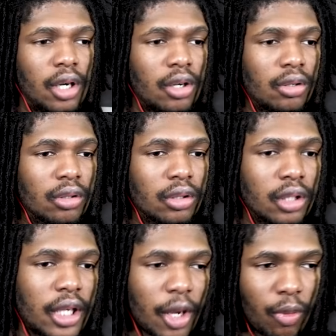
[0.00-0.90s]
Bro,
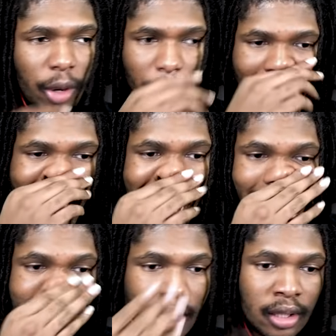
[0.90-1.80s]
look at where we're
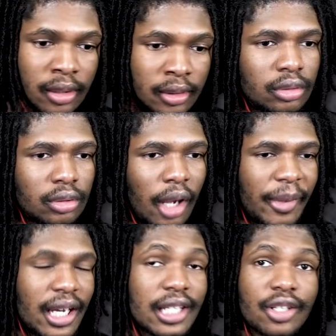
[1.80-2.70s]
at. I
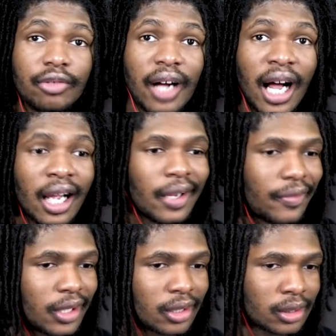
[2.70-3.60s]
mean, I
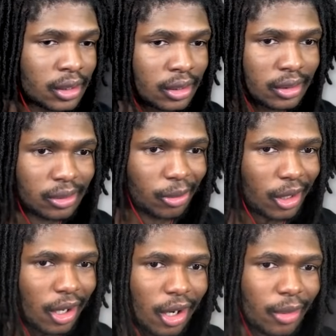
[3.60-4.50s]
survived.
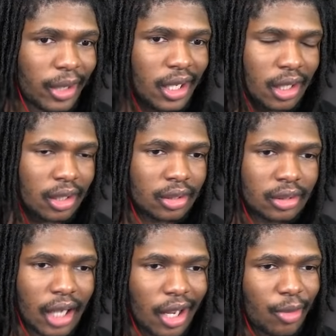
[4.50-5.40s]
Where are we?
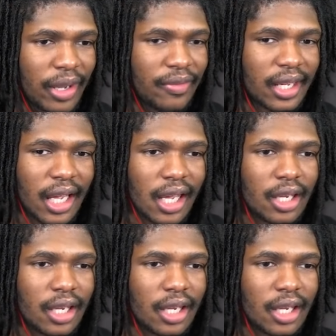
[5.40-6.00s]
How do we even get